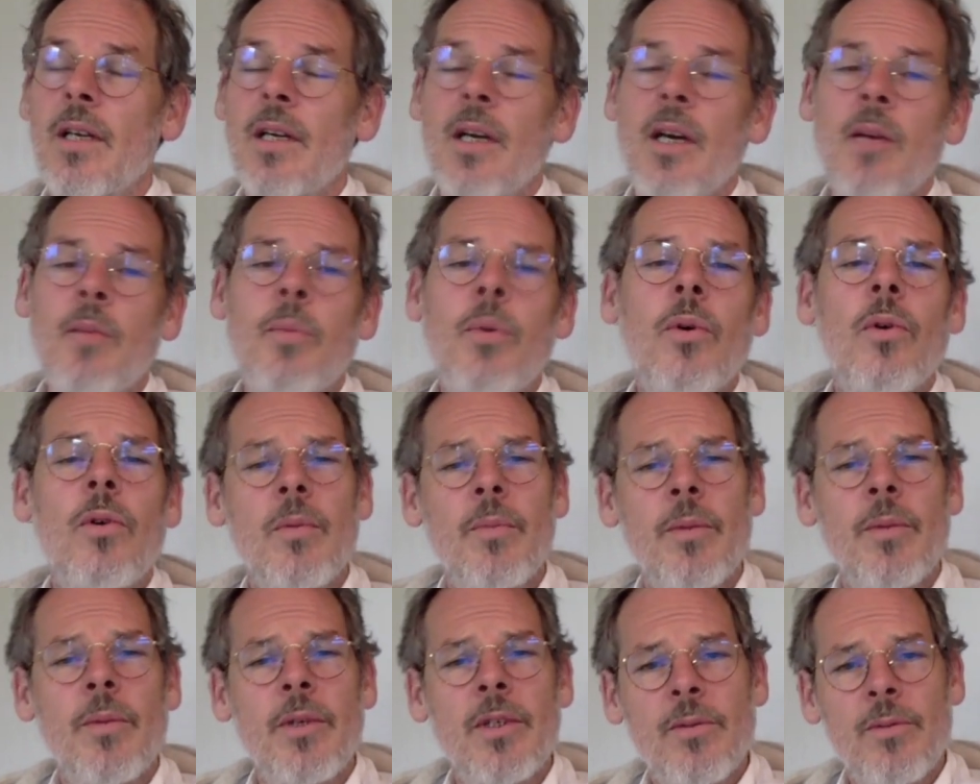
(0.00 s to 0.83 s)
and pour
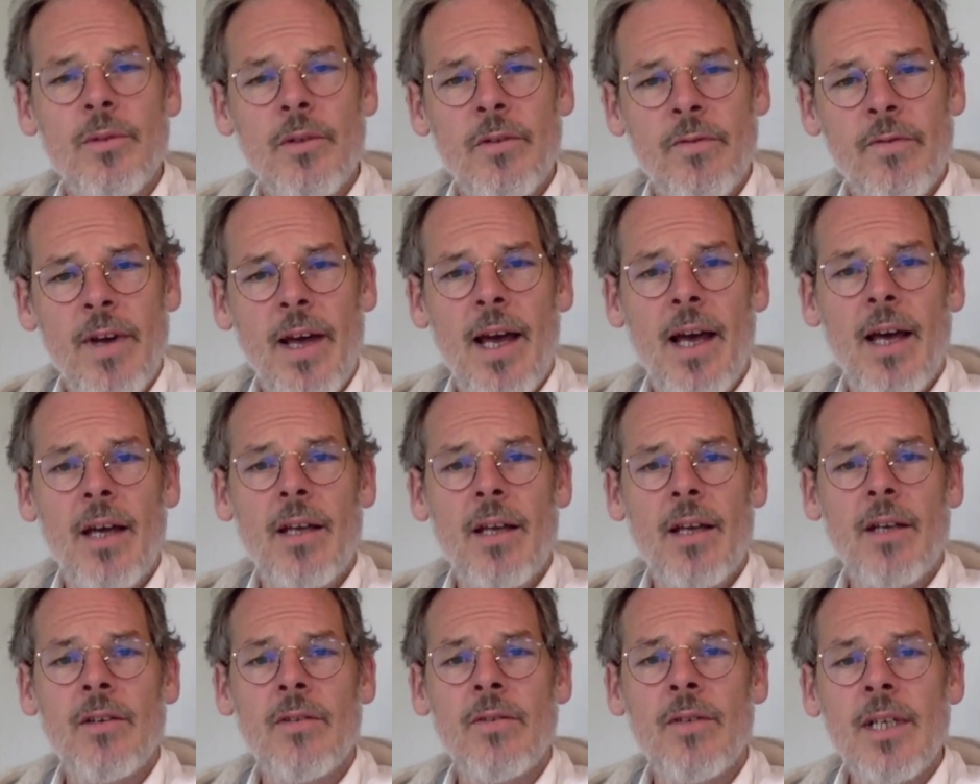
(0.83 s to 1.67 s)
them into a
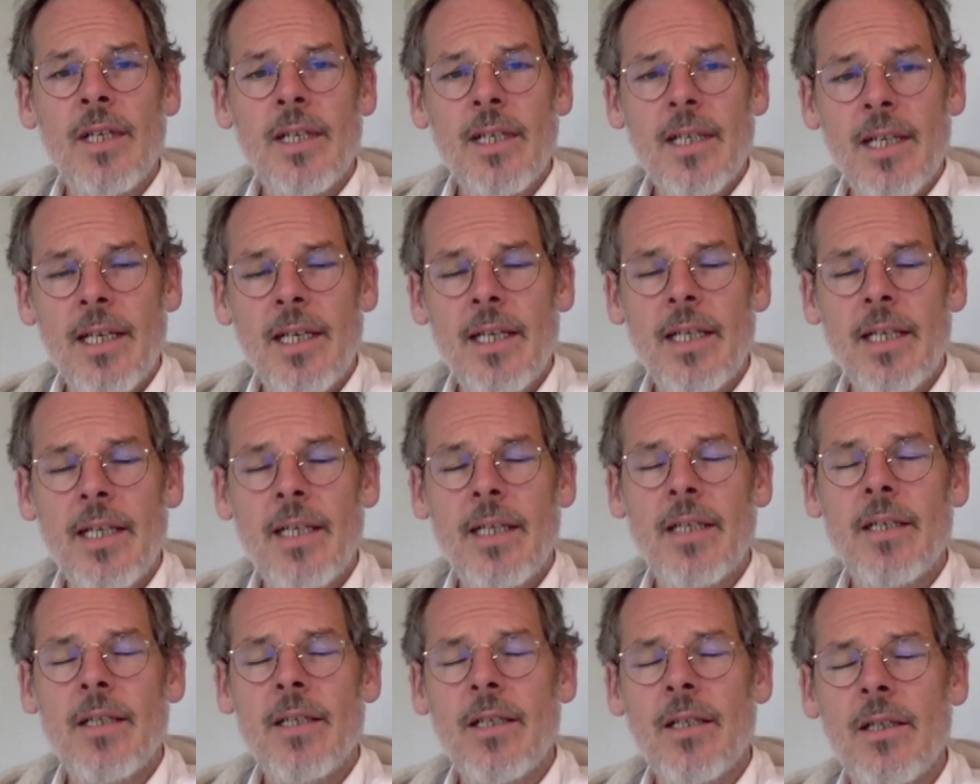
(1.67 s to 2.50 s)
vat of
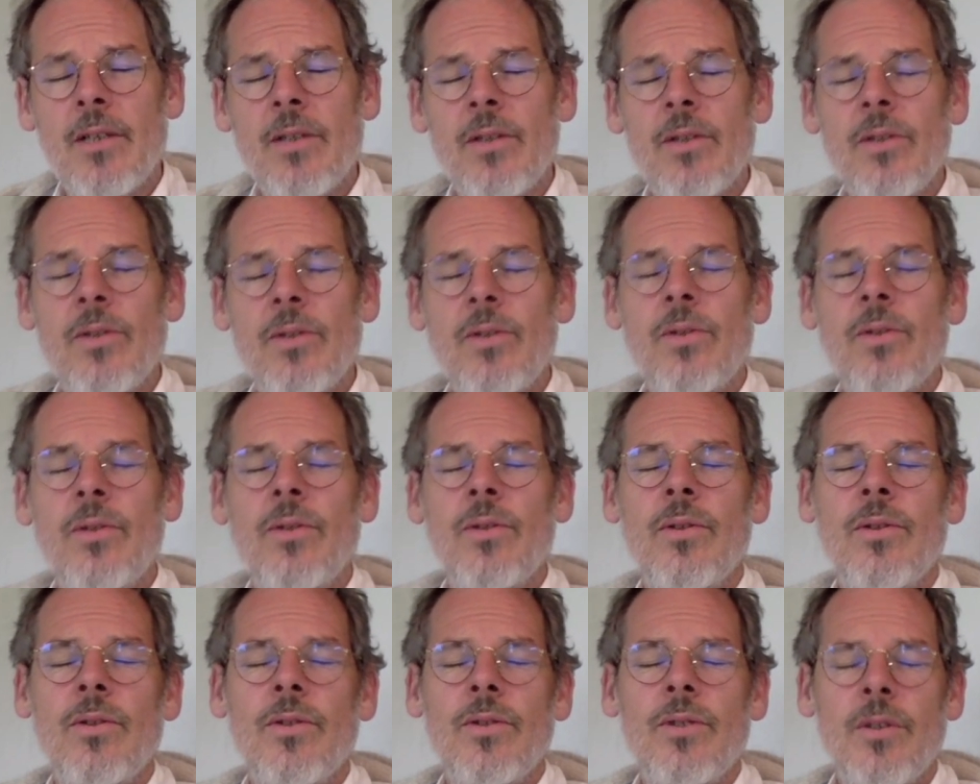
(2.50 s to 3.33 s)
clear glue
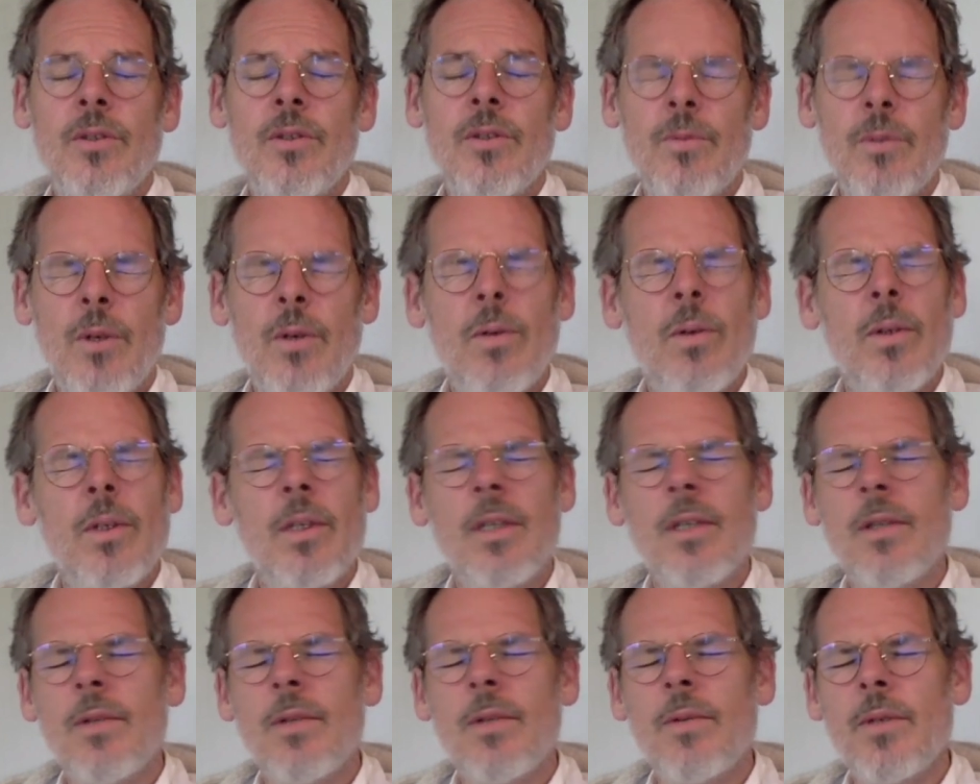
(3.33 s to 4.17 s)
she rolled
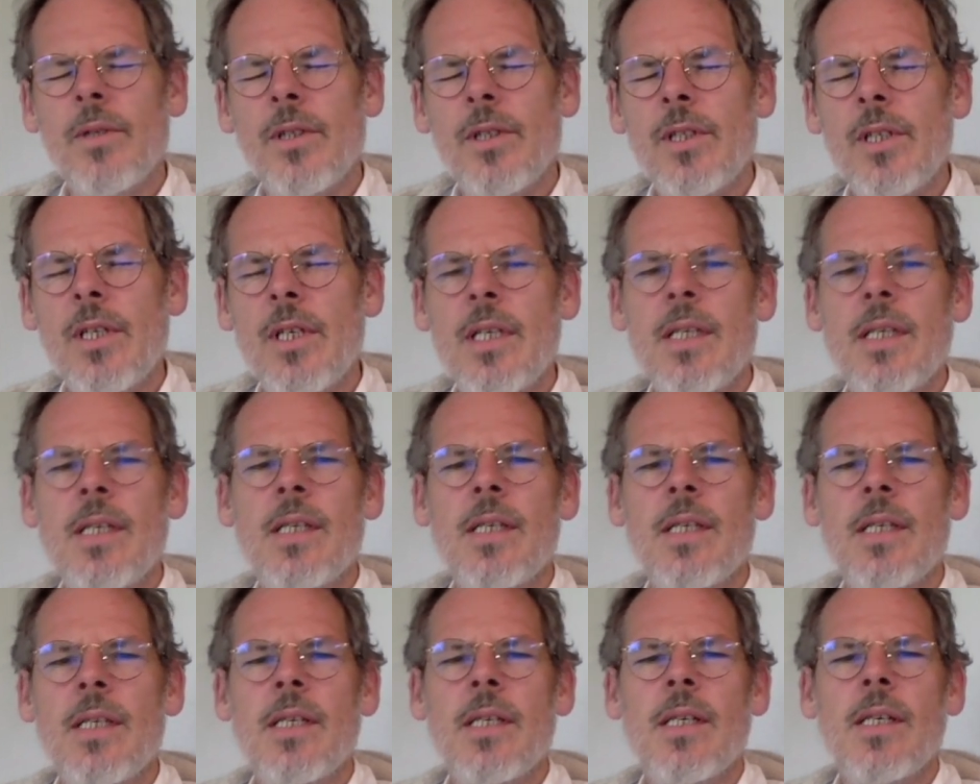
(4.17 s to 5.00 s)
into a
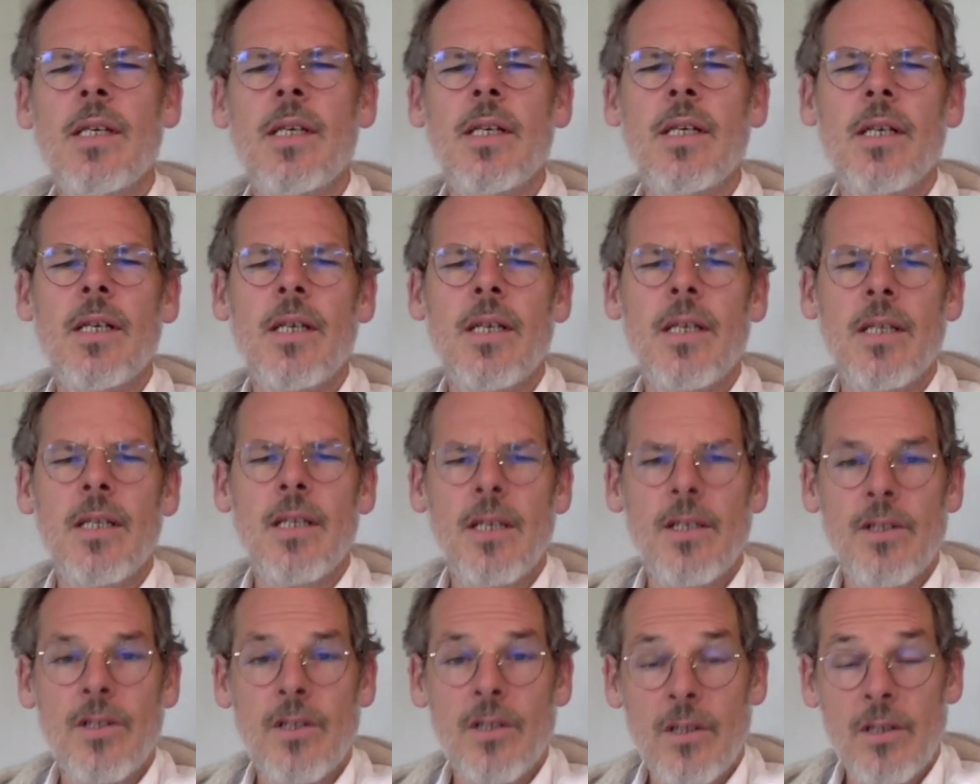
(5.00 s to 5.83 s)
sheet
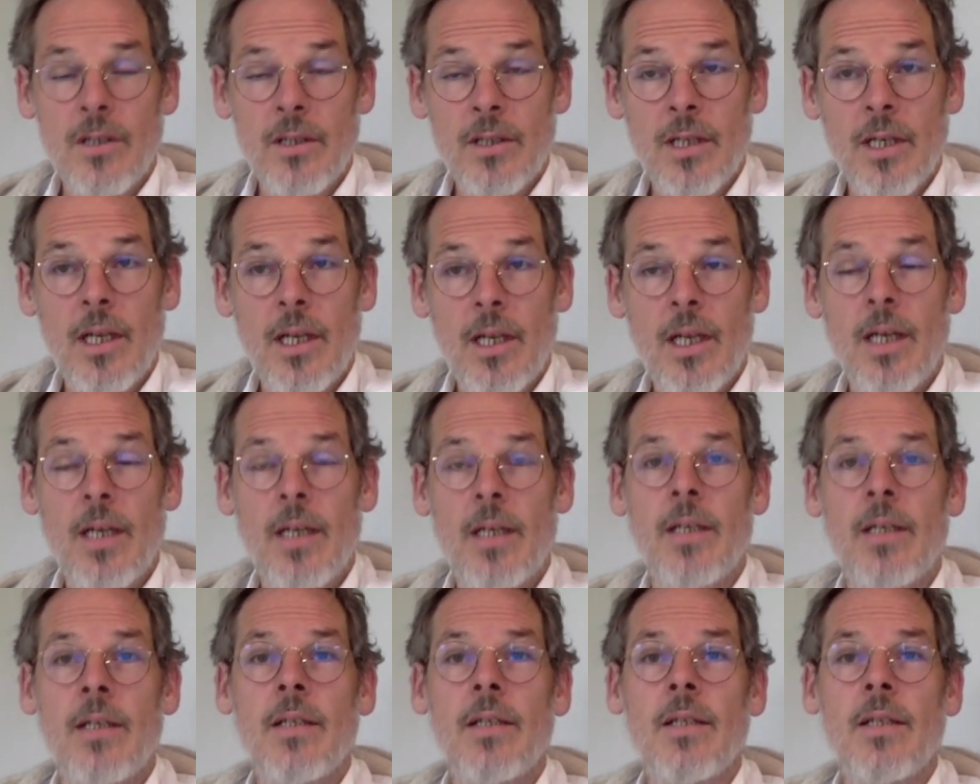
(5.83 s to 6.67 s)
she hung in the line